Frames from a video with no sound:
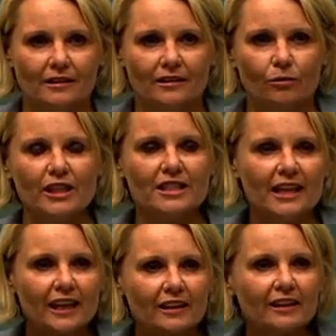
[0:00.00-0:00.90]

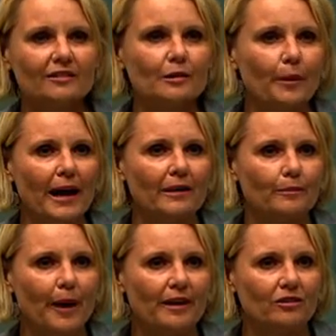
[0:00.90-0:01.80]
Ridiculous debate
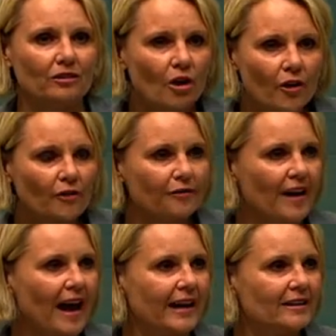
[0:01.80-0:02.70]
based not on
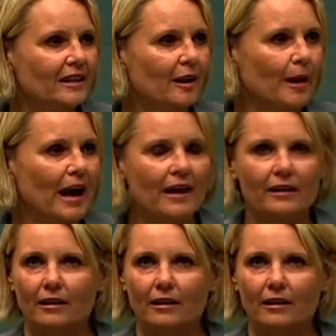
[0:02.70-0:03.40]
fact about